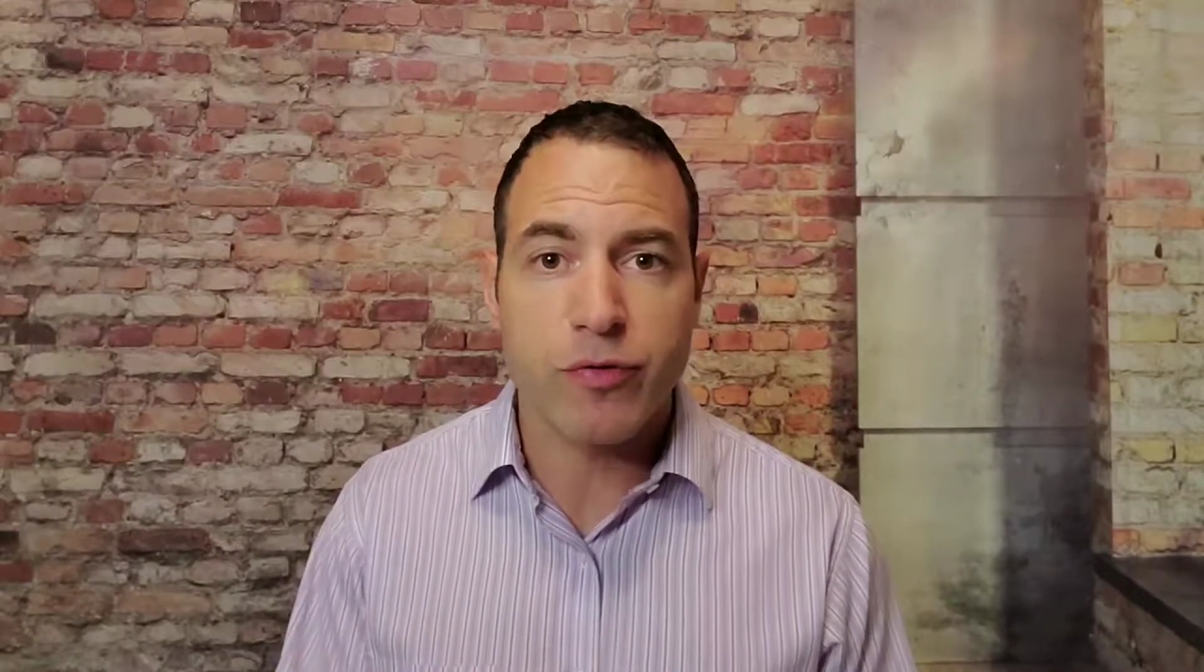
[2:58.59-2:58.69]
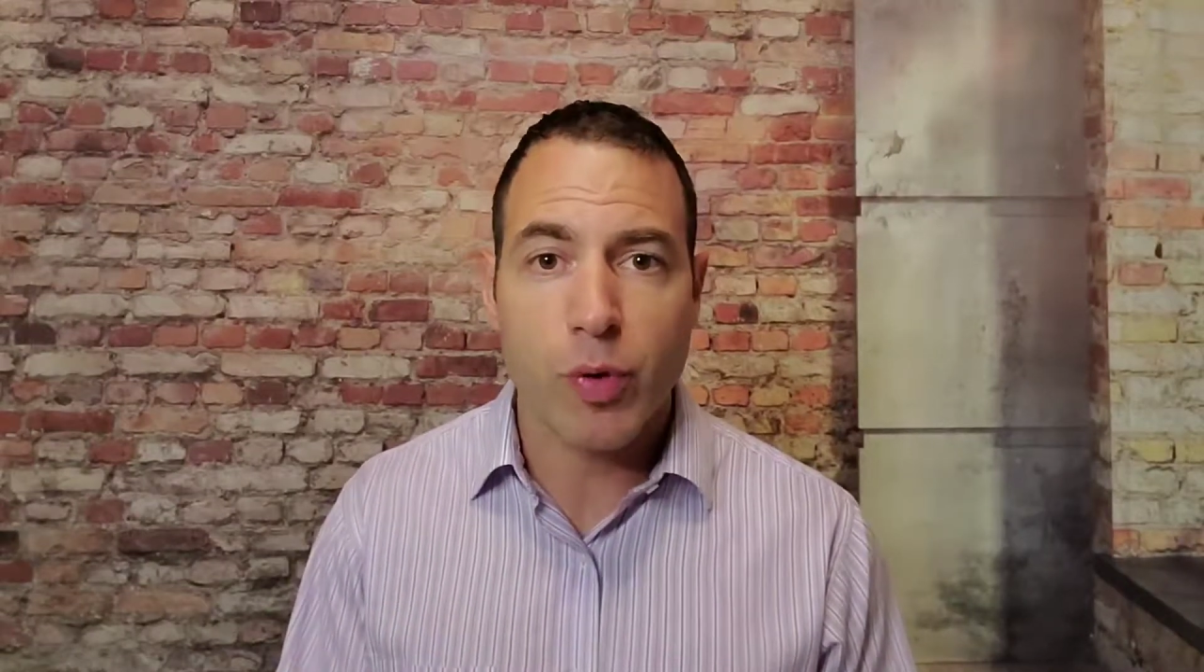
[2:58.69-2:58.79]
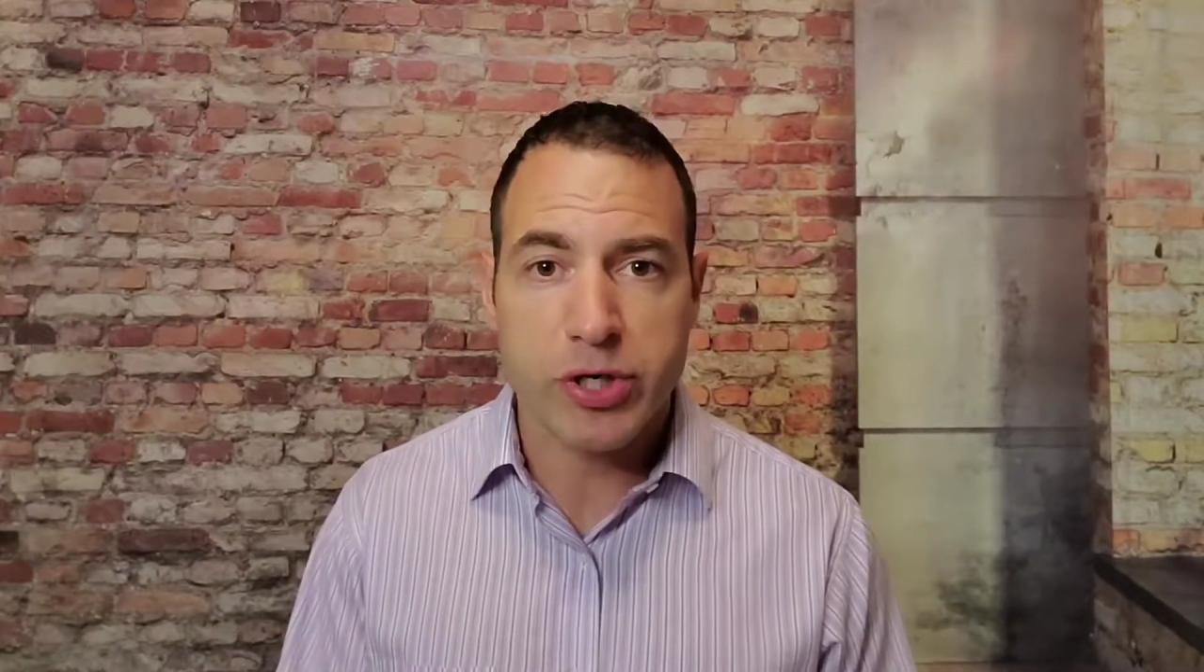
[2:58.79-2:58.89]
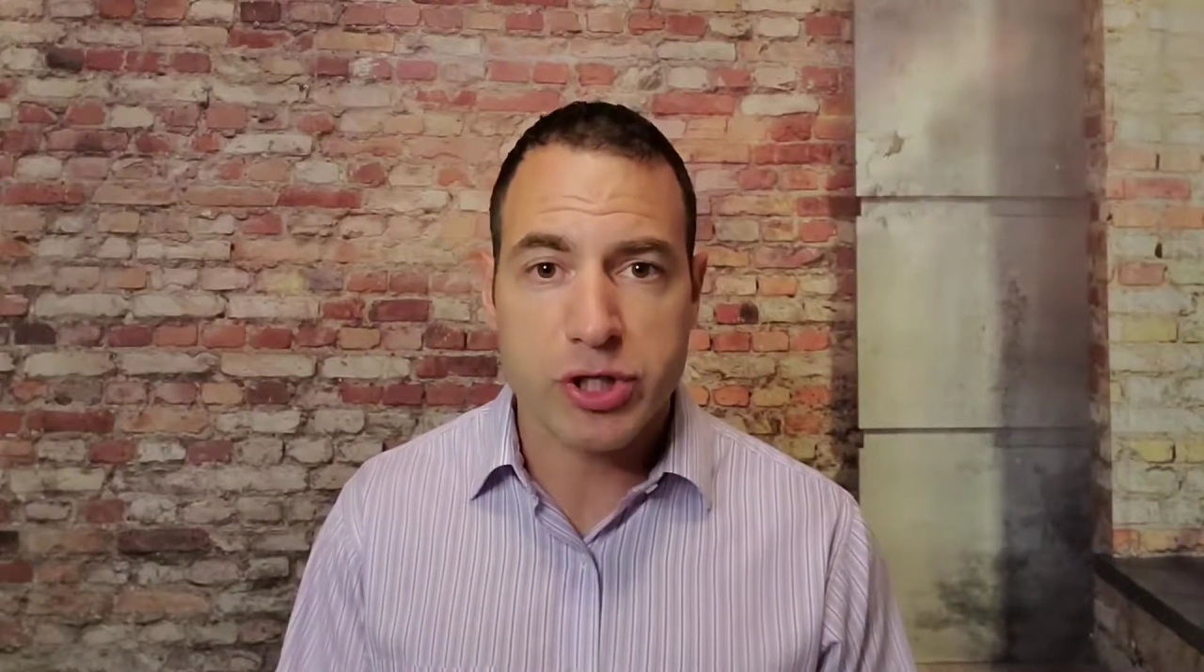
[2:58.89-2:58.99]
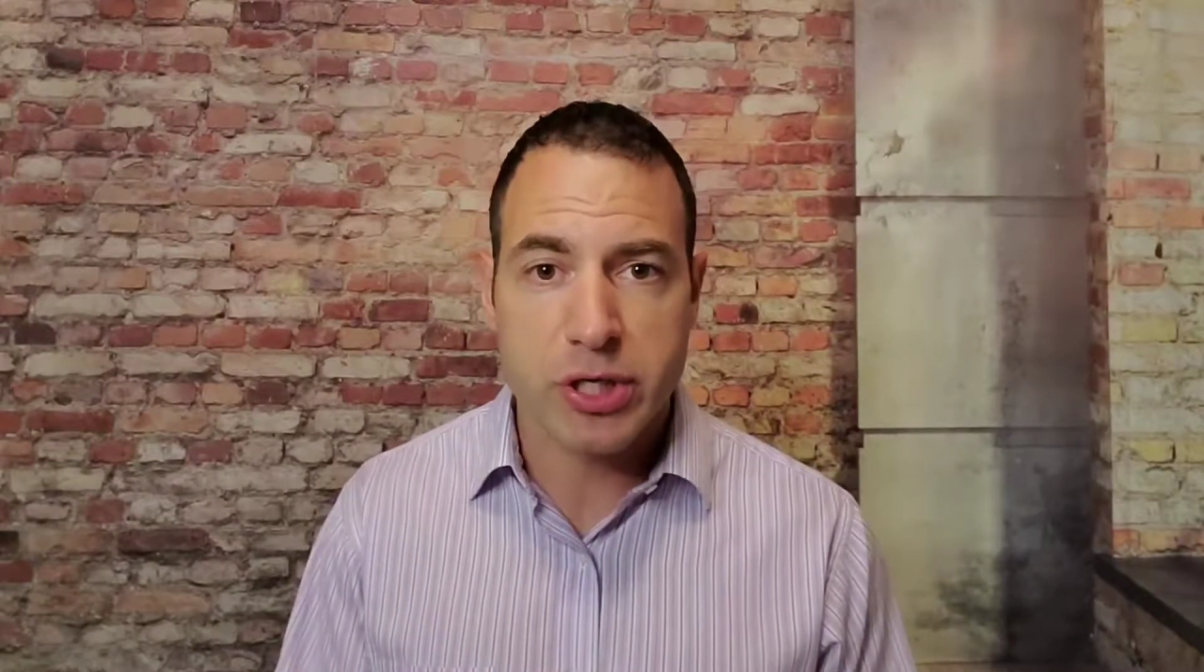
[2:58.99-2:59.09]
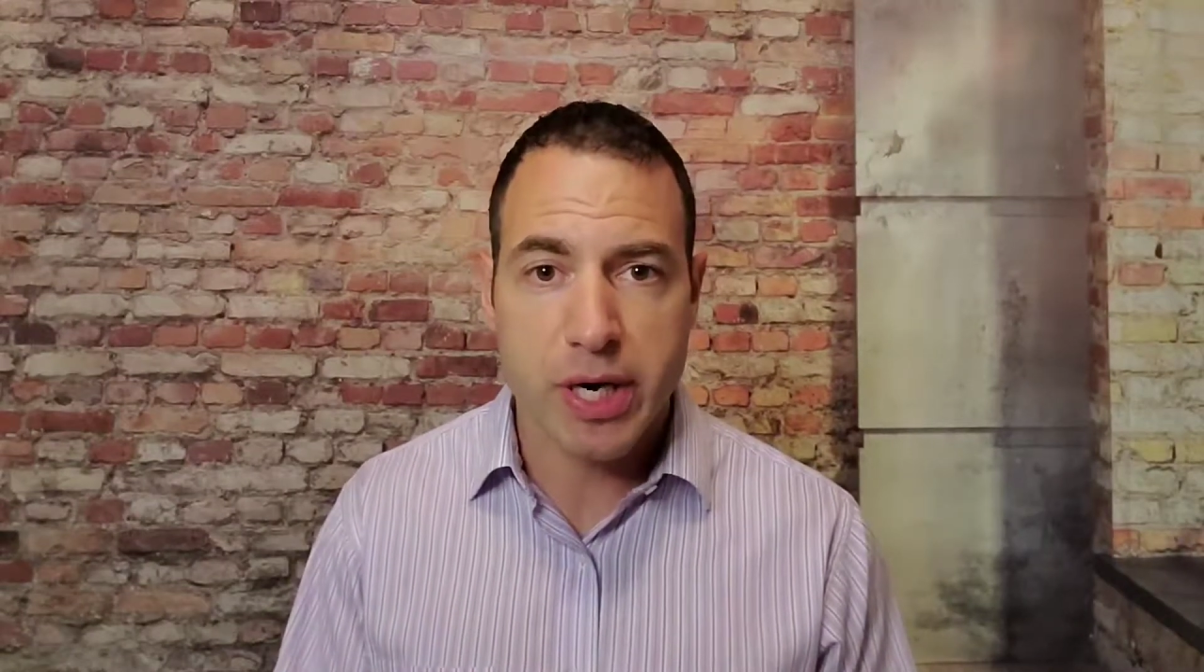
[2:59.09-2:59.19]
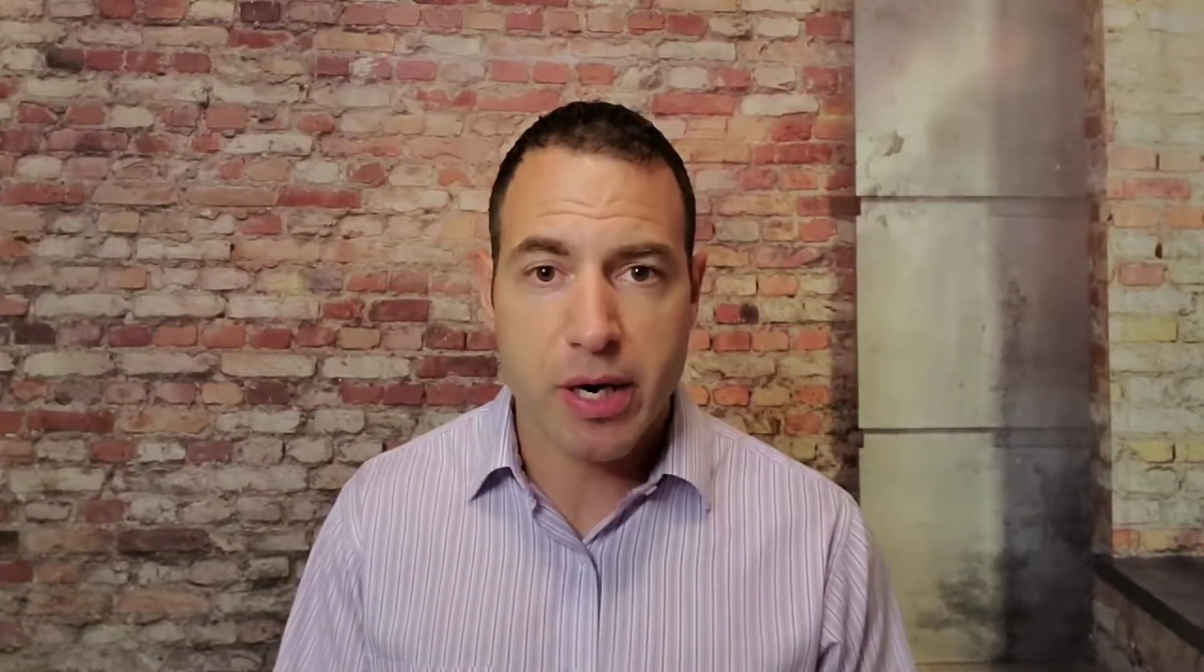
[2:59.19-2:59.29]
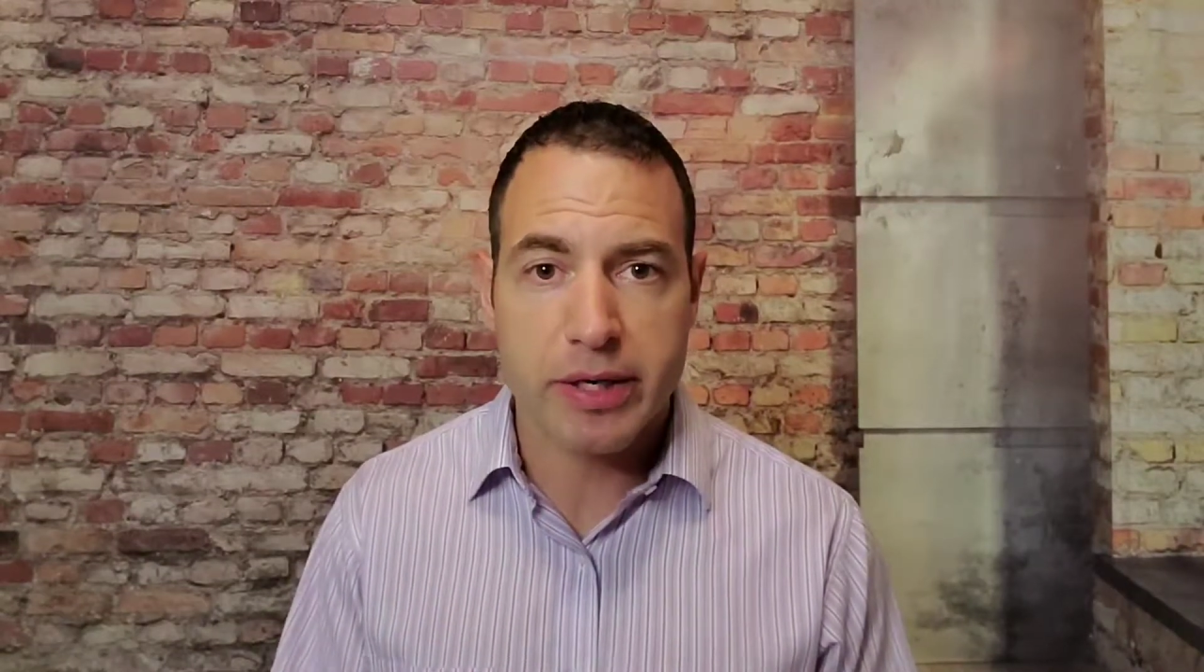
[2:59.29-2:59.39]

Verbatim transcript: questionnaire